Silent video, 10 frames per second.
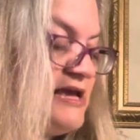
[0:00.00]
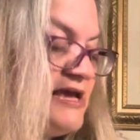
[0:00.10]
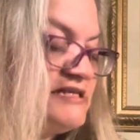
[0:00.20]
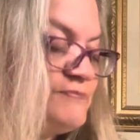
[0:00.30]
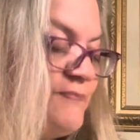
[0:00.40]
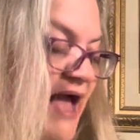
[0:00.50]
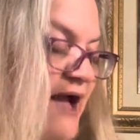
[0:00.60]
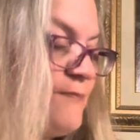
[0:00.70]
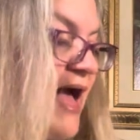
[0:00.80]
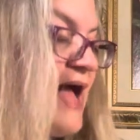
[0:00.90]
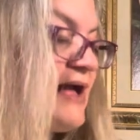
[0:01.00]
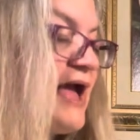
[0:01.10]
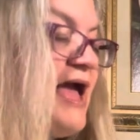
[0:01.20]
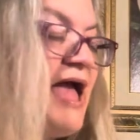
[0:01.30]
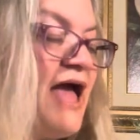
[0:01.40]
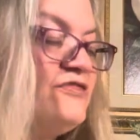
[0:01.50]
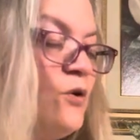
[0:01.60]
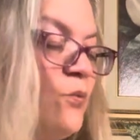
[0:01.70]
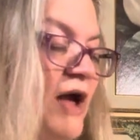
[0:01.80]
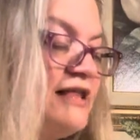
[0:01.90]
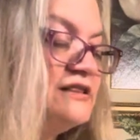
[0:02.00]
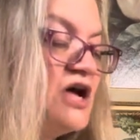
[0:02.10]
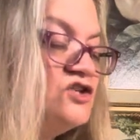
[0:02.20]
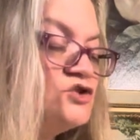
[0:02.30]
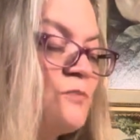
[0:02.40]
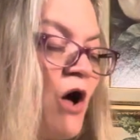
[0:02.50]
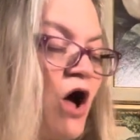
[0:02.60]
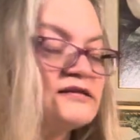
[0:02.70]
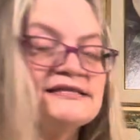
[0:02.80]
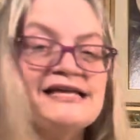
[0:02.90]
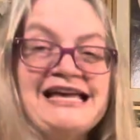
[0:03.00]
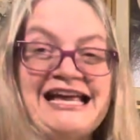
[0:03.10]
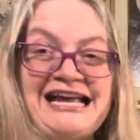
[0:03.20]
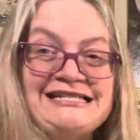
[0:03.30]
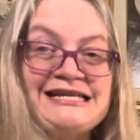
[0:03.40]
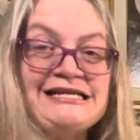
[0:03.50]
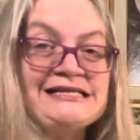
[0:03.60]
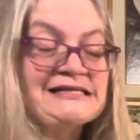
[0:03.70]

his backpack, and the wet lunchbox into his